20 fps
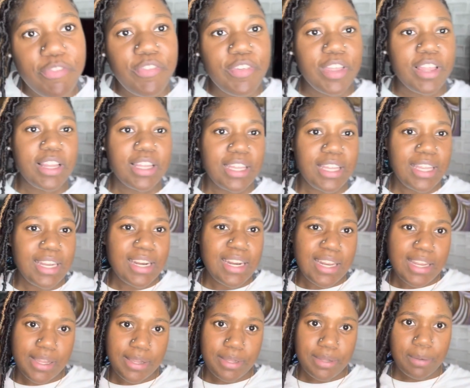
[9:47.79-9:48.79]
feeling,
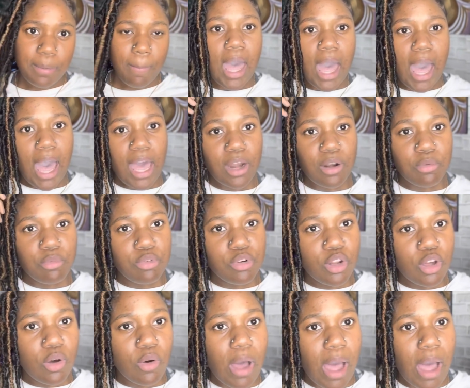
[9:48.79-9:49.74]
I don't know,